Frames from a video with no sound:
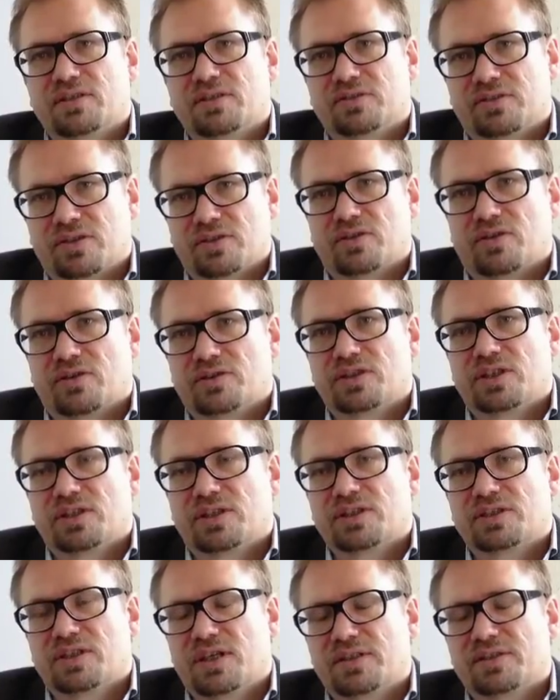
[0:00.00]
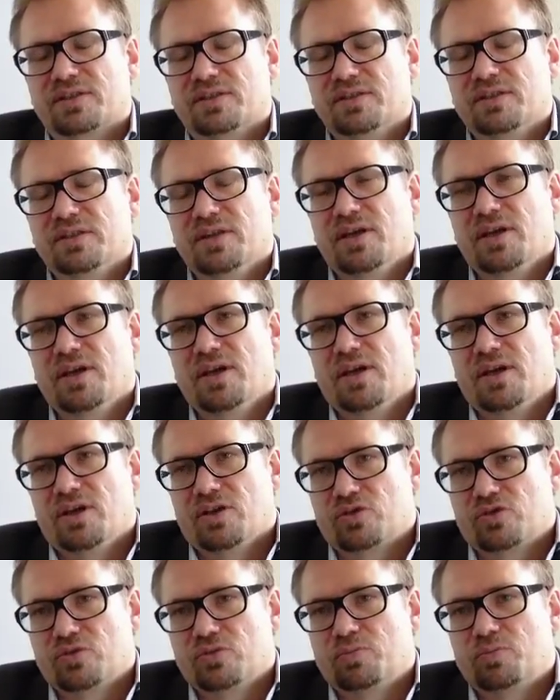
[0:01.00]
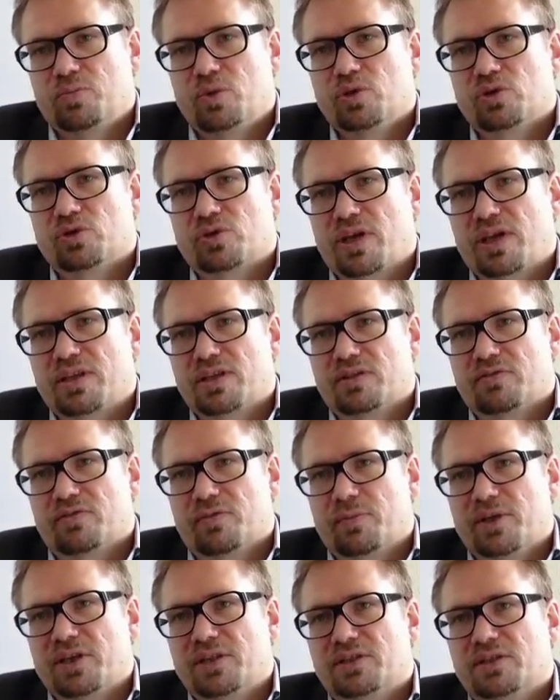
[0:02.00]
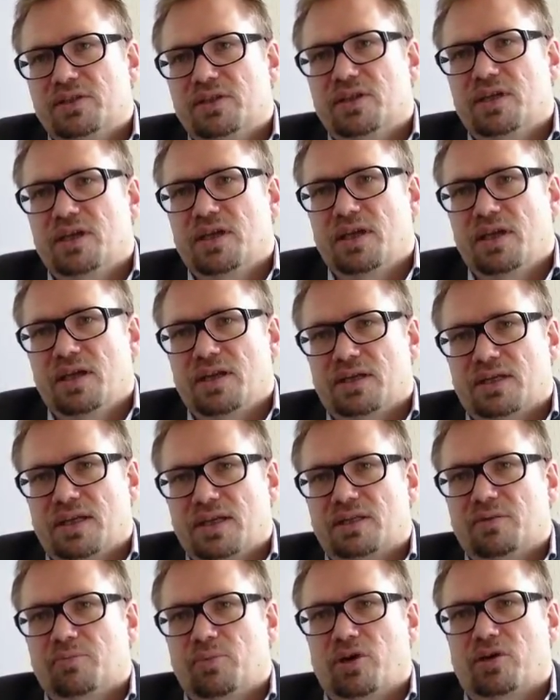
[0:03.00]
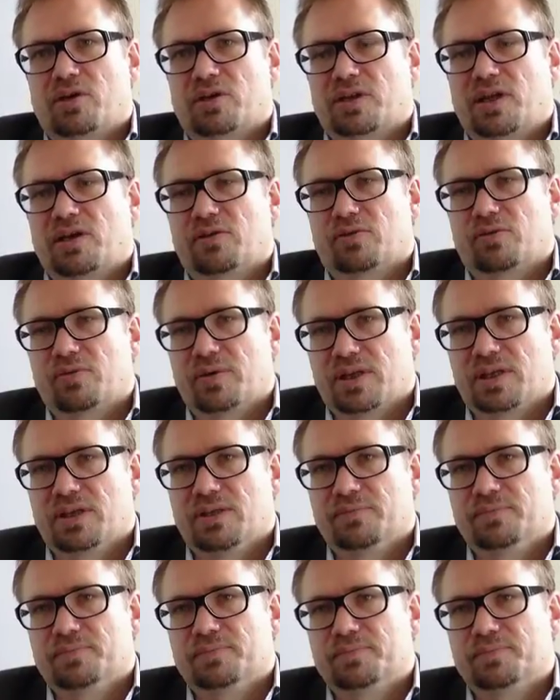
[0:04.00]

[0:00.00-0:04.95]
sudden onset disaster, to pull together information and get the product out quickly.